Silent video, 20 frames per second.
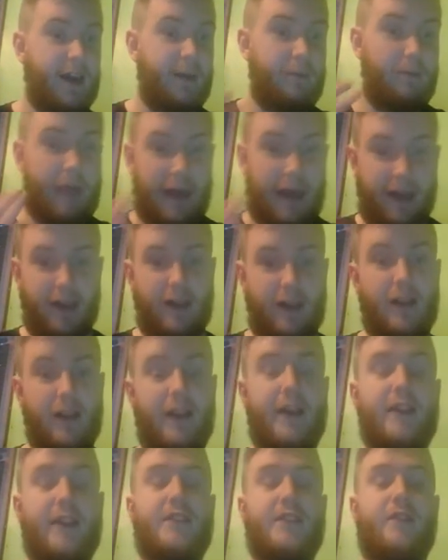Mega
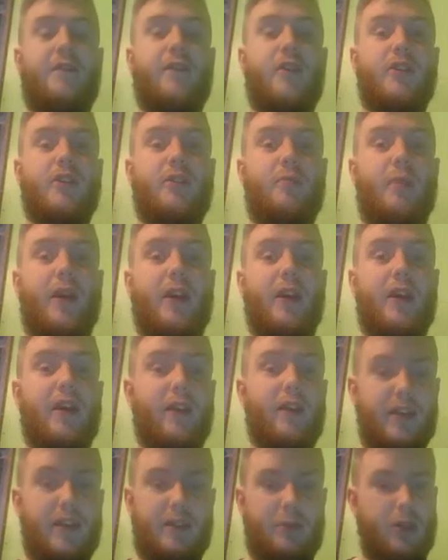Glade is a first pick.
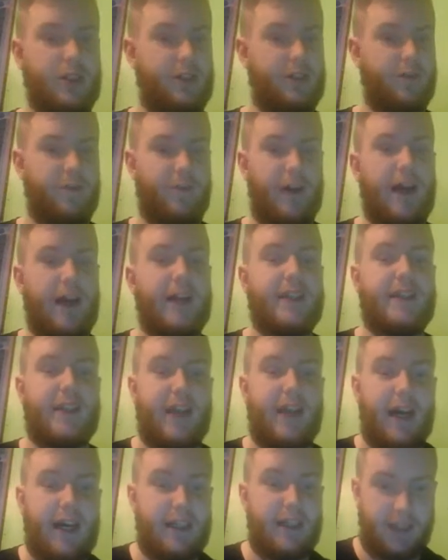This mon is
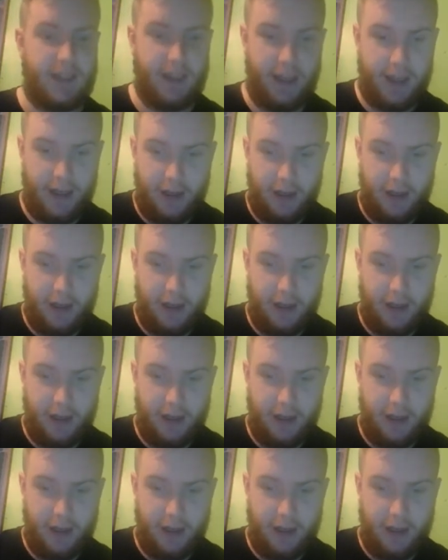fantastic.